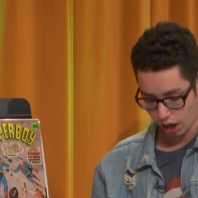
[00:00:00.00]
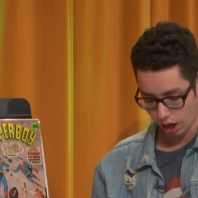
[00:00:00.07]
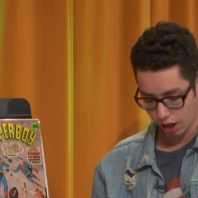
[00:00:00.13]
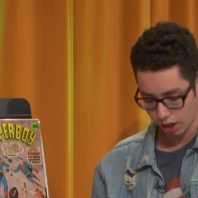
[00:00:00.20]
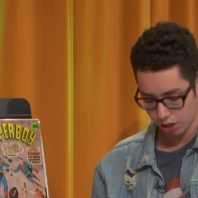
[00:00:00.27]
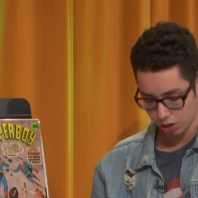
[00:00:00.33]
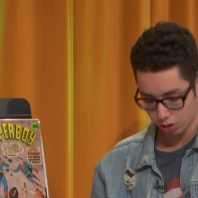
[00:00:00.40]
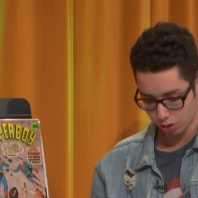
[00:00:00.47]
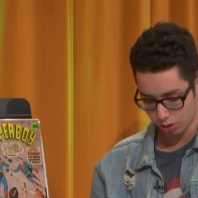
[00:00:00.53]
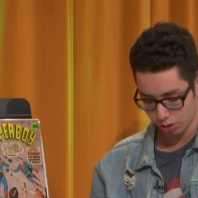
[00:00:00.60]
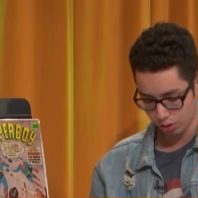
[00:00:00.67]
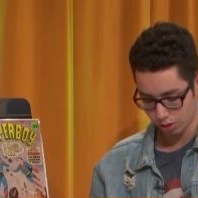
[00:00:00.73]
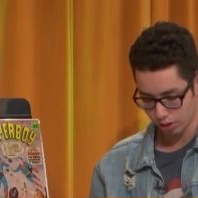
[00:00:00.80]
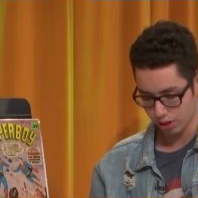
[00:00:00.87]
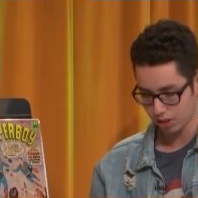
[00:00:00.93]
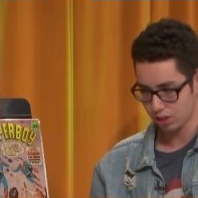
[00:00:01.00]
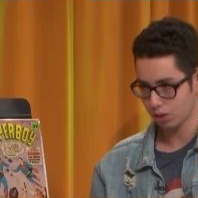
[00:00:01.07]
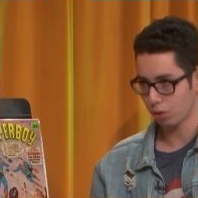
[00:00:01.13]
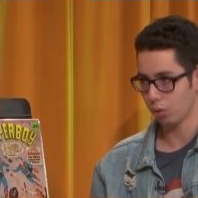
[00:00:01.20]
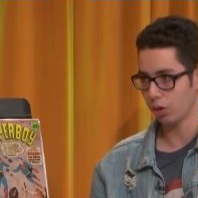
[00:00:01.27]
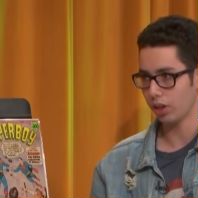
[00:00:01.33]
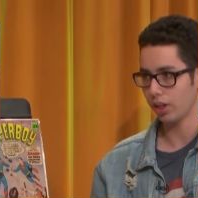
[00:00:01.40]
I drew this
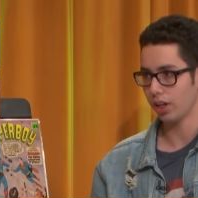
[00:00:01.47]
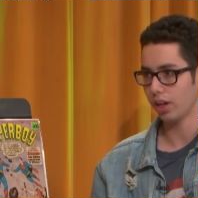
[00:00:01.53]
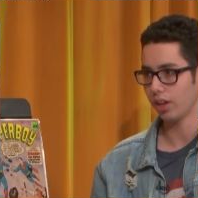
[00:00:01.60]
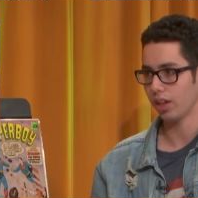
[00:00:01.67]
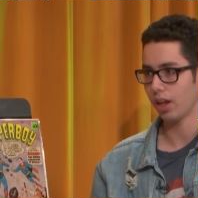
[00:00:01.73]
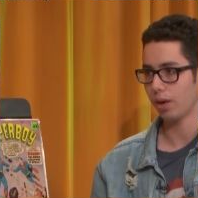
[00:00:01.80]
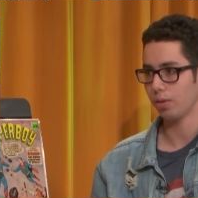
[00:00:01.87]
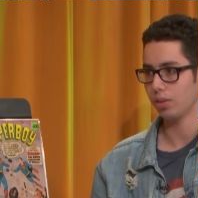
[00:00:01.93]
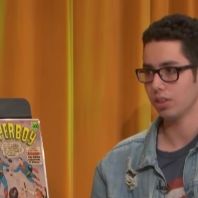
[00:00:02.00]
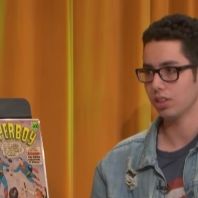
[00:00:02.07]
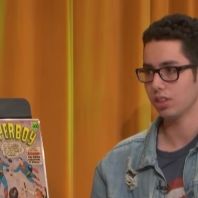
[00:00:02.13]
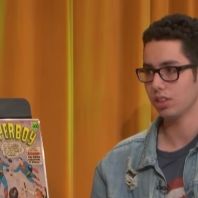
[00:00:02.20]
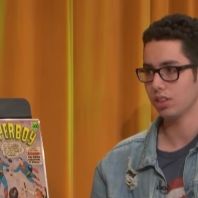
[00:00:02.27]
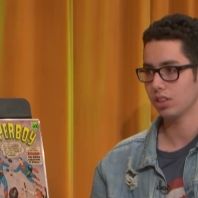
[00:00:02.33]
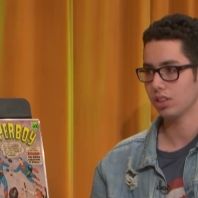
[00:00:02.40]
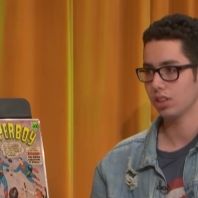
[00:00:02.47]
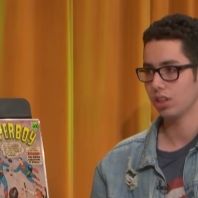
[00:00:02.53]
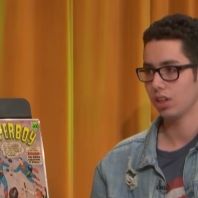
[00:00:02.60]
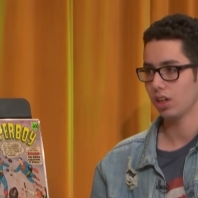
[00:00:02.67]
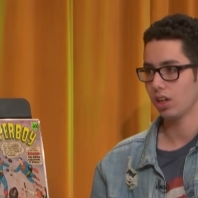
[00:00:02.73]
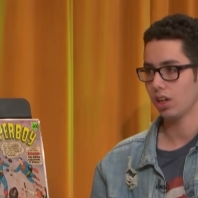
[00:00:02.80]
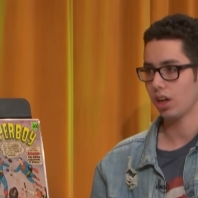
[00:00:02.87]
gorilla that was
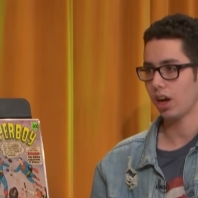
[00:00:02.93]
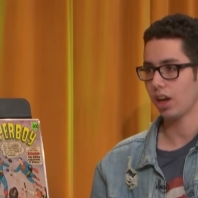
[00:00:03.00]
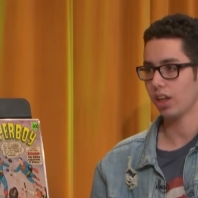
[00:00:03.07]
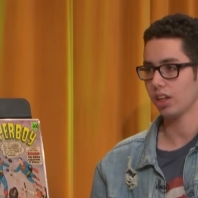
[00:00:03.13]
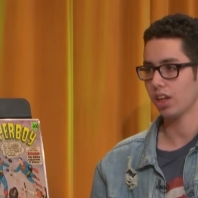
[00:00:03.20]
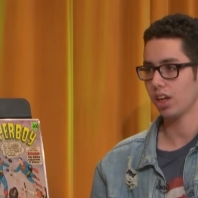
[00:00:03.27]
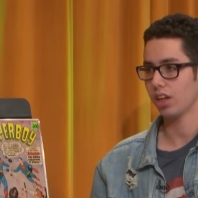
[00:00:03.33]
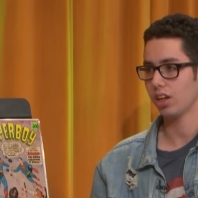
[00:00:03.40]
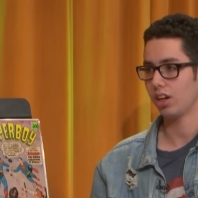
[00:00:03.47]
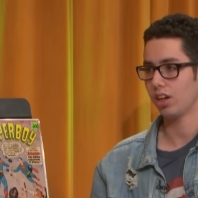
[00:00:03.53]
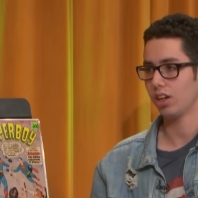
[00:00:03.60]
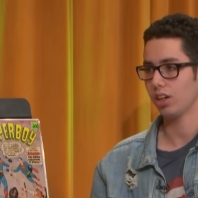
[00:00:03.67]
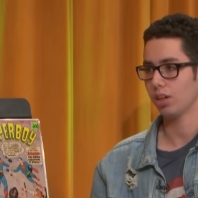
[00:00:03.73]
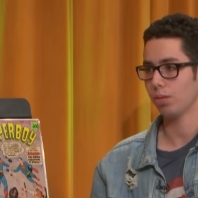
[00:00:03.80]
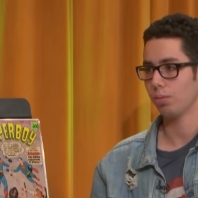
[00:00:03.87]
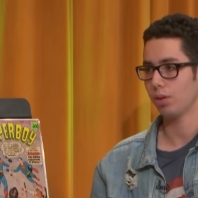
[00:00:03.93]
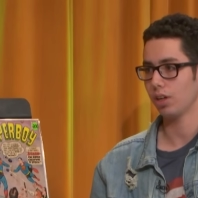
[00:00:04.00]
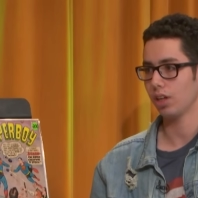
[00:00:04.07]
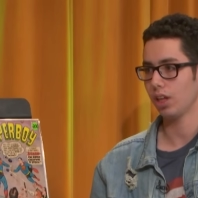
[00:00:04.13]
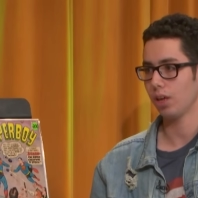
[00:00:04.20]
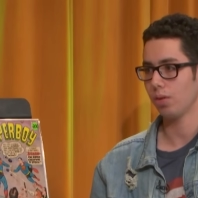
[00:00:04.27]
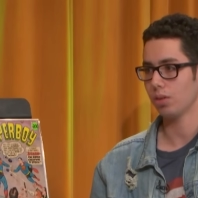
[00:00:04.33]
kind of like King Kong,
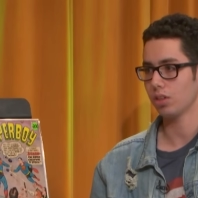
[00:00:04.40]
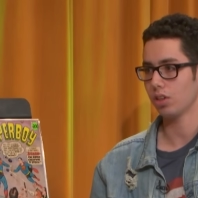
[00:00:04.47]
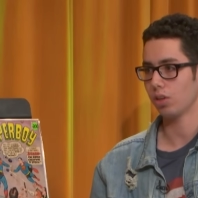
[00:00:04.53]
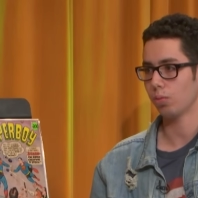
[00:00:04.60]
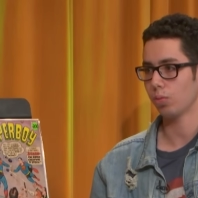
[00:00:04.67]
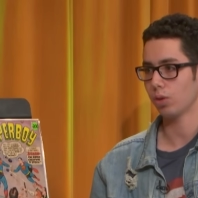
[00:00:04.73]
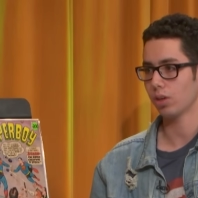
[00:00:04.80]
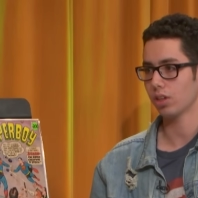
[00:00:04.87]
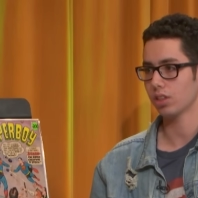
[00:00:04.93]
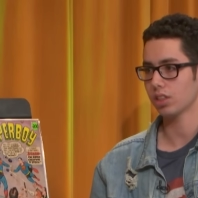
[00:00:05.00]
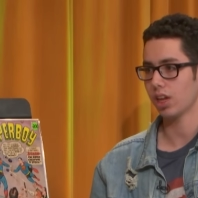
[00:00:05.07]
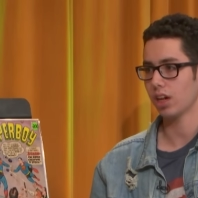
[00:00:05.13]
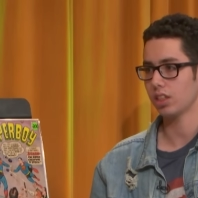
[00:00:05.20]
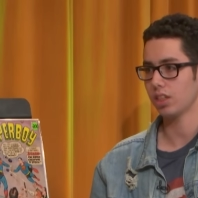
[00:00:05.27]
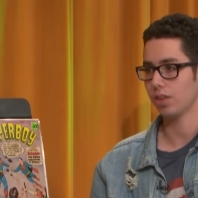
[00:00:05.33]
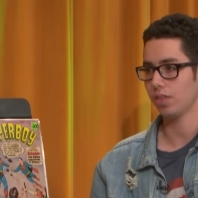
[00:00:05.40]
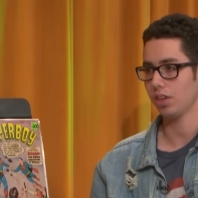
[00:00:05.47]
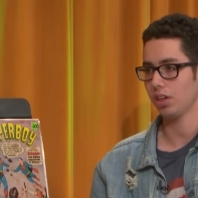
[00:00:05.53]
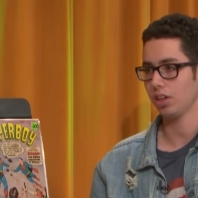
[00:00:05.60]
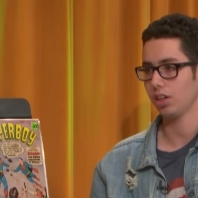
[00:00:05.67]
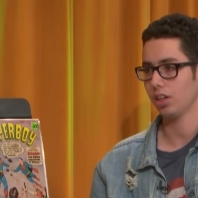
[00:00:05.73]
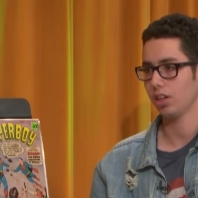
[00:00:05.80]
but he was a little more
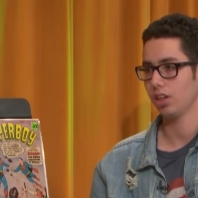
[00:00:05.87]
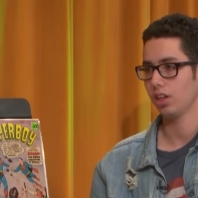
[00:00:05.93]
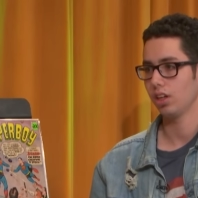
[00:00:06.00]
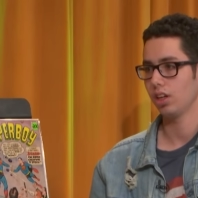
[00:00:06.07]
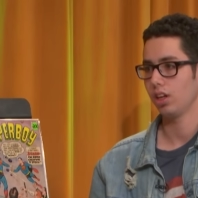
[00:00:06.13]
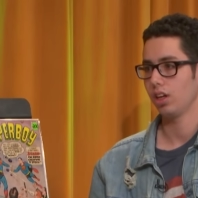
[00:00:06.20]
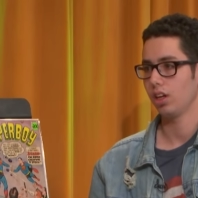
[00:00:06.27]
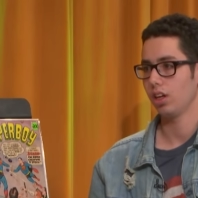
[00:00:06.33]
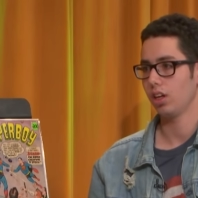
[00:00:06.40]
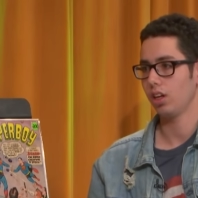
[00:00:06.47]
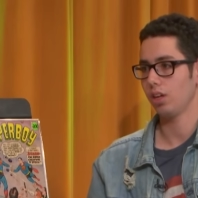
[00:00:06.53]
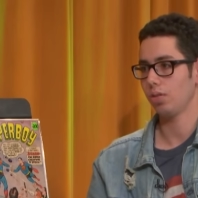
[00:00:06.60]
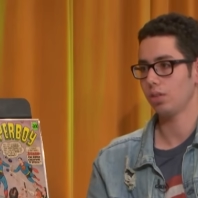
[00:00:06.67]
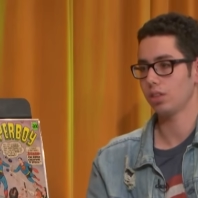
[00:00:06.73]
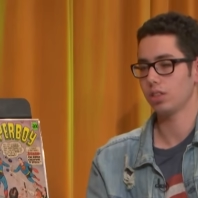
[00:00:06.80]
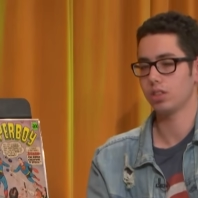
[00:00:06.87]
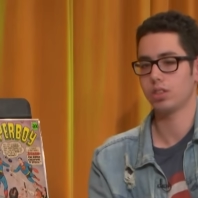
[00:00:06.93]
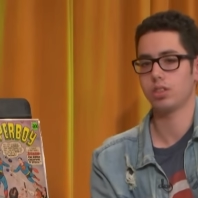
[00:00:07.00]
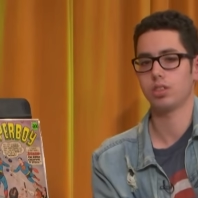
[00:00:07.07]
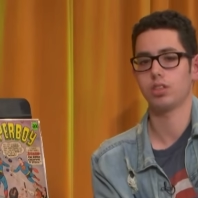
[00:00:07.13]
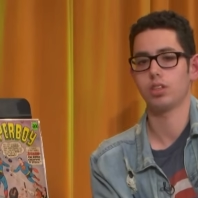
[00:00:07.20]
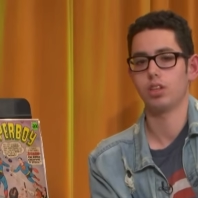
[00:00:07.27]
scientific. He
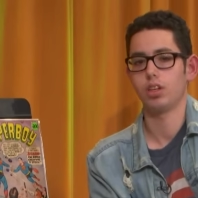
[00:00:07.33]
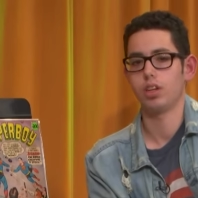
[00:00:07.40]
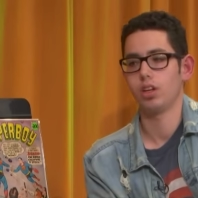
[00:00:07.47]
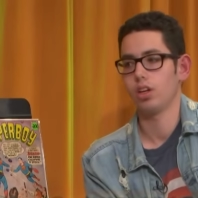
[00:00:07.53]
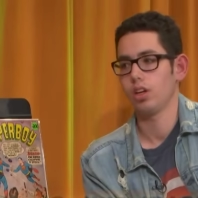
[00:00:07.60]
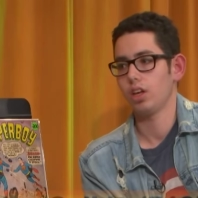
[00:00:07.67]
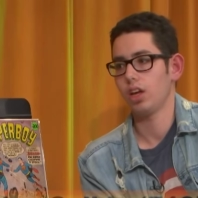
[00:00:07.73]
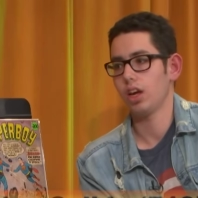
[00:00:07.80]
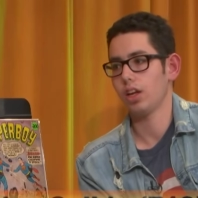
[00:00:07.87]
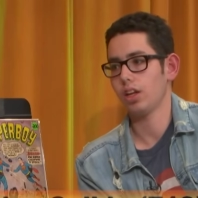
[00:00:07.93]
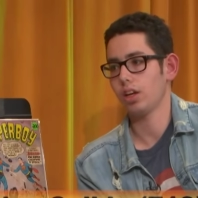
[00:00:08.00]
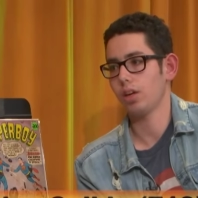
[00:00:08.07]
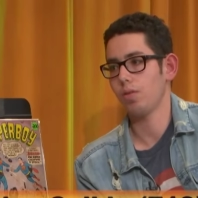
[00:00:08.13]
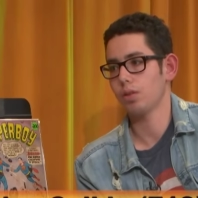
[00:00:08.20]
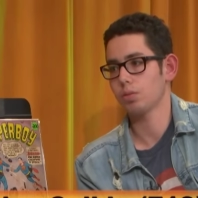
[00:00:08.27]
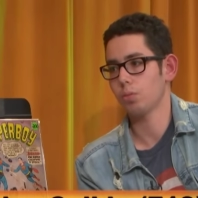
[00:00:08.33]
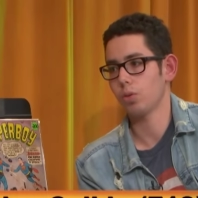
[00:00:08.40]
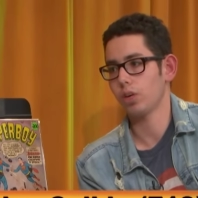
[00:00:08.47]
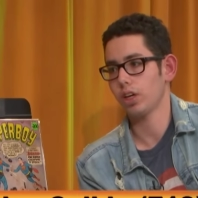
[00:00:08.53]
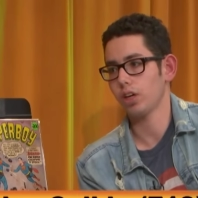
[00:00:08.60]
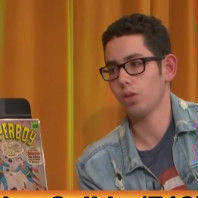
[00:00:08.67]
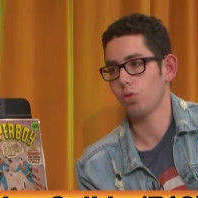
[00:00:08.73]
was
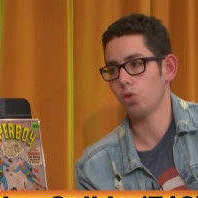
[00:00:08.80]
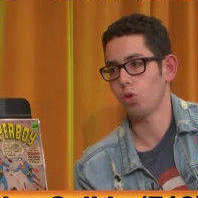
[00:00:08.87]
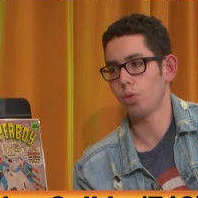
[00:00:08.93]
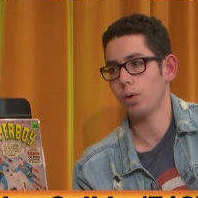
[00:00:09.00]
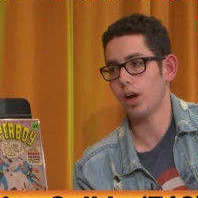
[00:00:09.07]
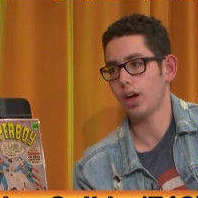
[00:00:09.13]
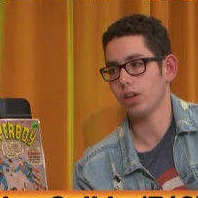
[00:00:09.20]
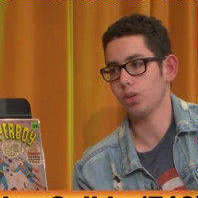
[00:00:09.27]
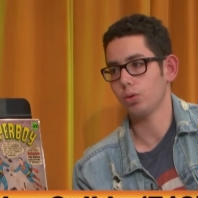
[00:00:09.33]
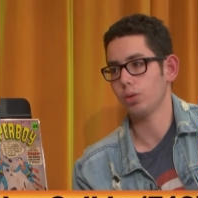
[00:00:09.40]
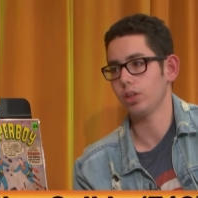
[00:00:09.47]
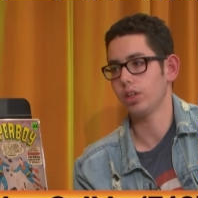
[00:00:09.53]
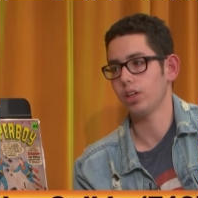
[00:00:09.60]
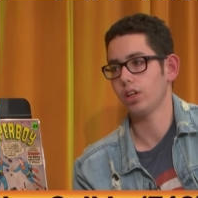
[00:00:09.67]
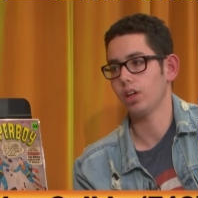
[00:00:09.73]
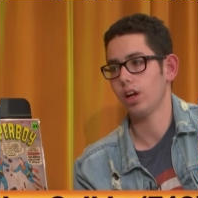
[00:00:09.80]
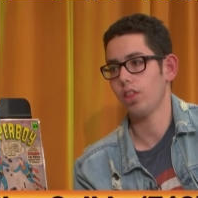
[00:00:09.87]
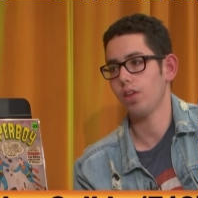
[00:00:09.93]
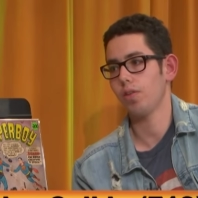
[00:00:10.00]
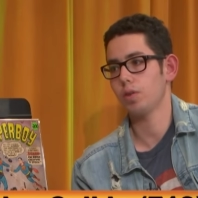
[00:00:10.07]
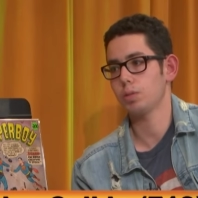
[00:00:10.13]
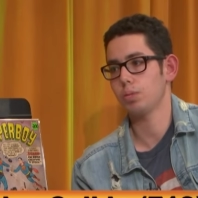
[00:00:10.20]
more like a robot gorilla. I
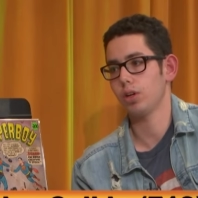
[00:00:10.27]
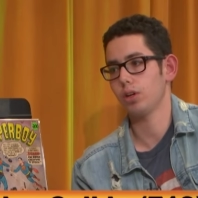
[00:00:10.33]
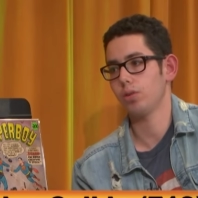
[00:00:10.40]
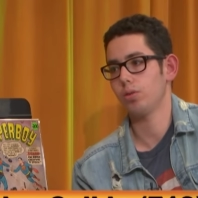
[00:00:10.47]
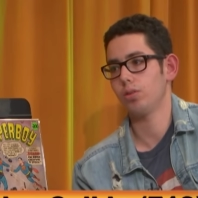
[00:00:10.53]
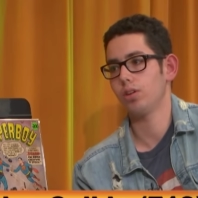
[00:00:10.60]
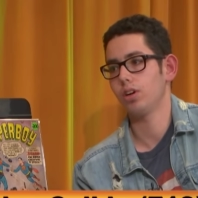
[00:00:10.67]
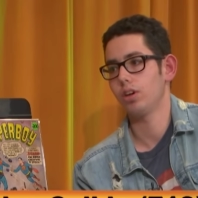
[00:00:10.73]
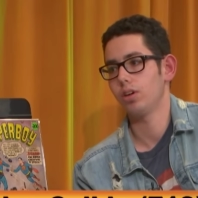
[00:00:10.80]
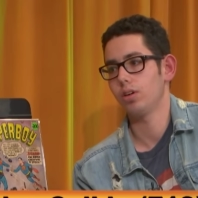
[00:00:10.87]
thought it was pretty cool.